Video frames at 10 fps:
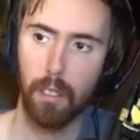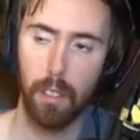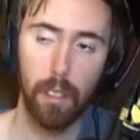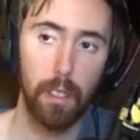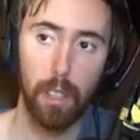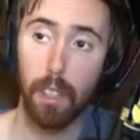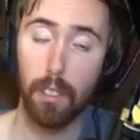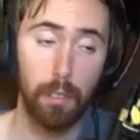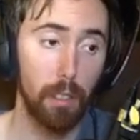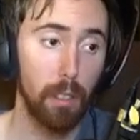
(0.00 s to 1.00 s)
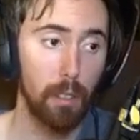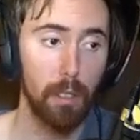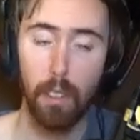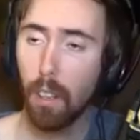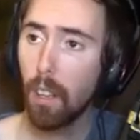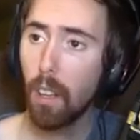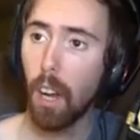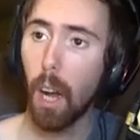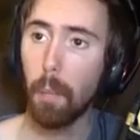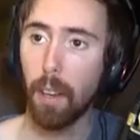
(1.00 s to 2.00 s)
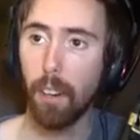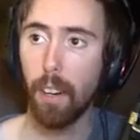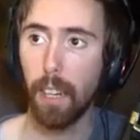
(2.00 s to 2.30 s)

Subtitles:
Yeah, I guess so. I mean, like...